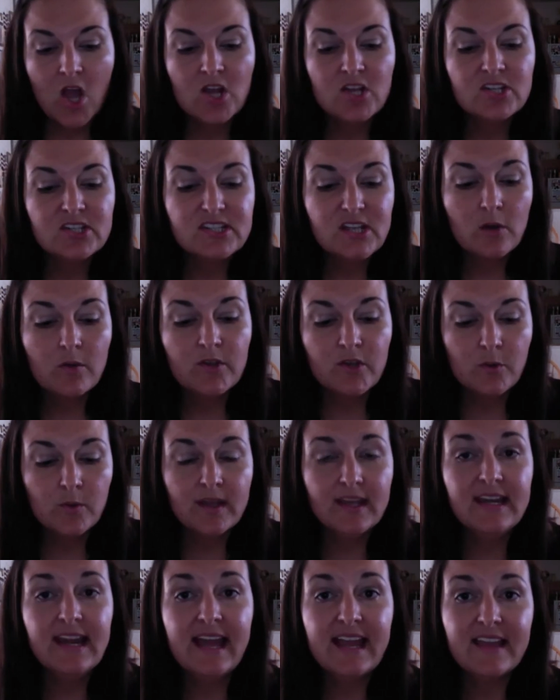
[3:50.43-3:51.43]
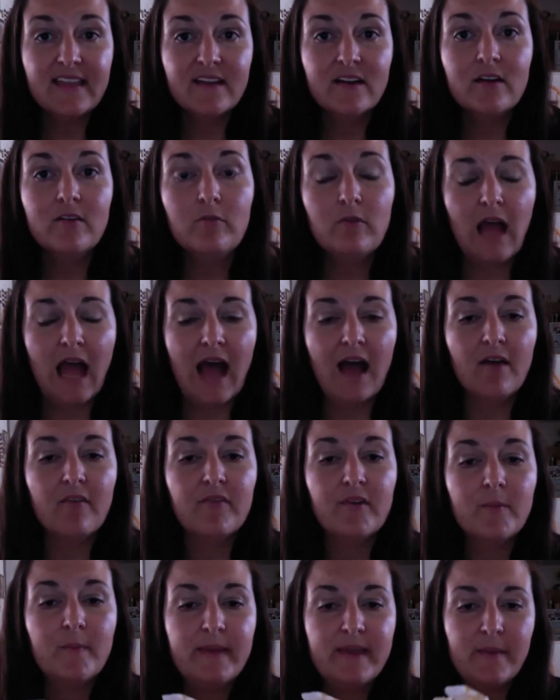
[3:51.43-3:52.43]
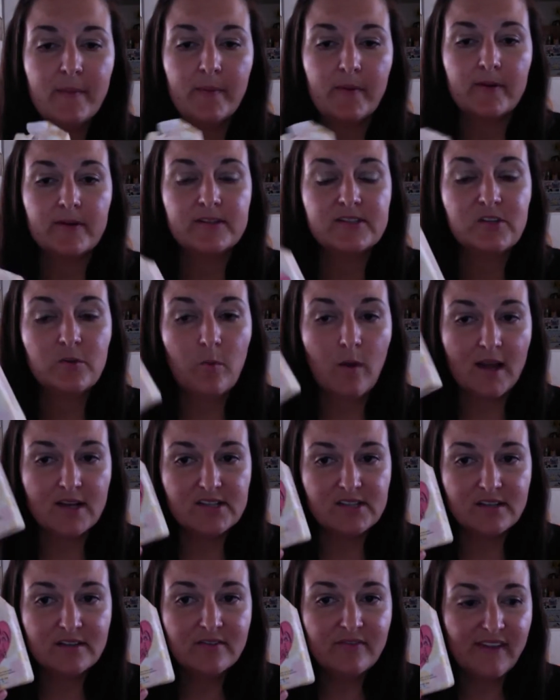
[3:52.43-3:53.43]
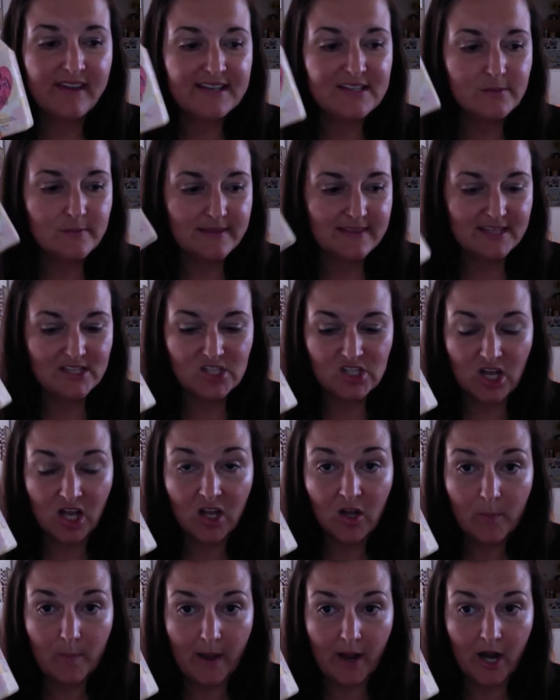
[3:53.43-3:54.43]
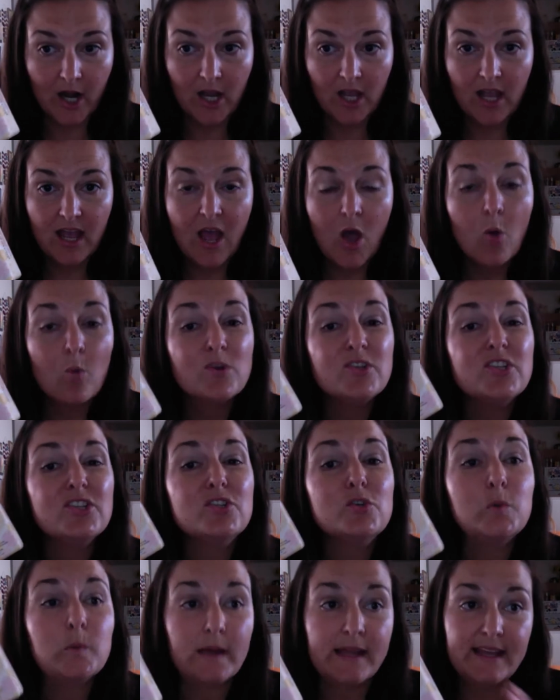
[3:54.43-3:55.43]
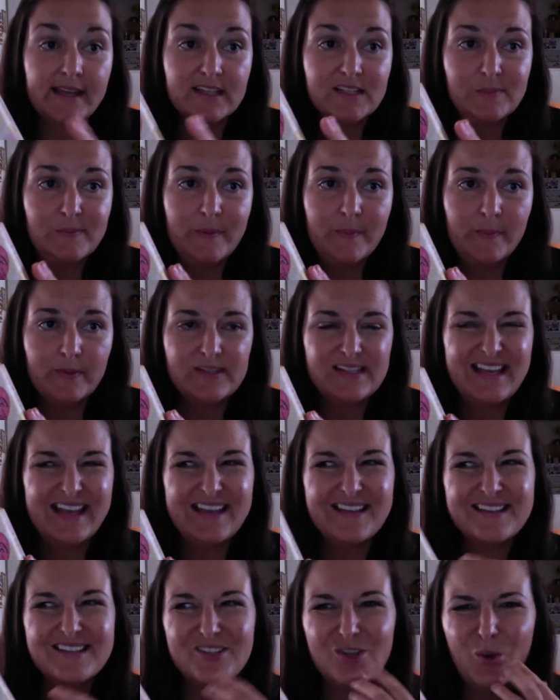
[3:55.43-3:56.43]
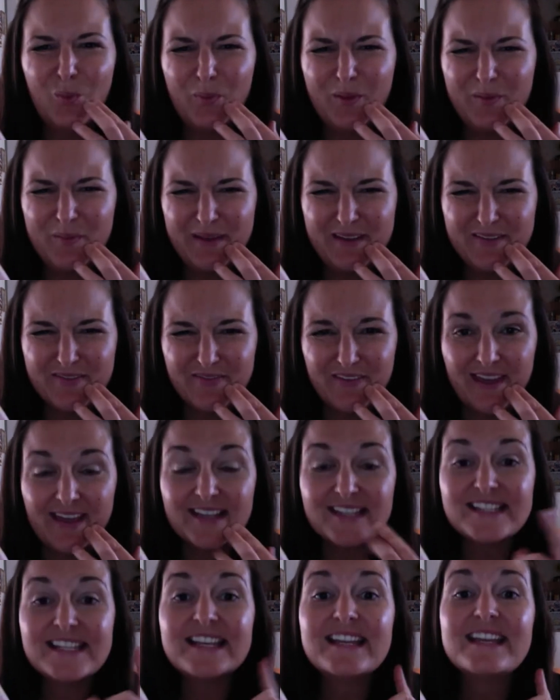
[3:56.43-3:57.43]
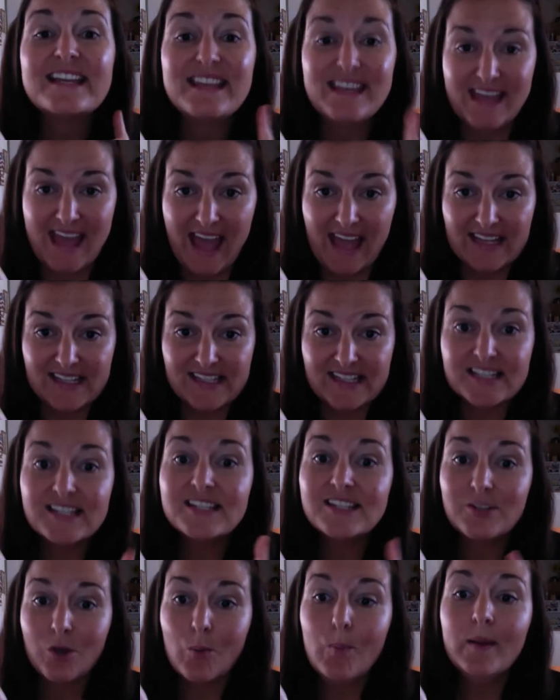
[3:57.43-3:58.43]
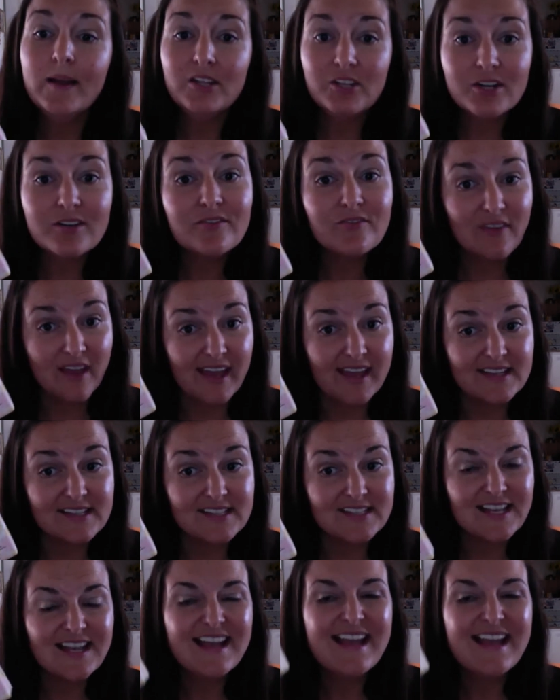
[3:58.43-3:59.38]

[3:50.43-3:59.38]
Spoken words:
So you can either offer people to wash their face with a chunk bar, which is great because people say, soap on my face? Yes, soap on your face.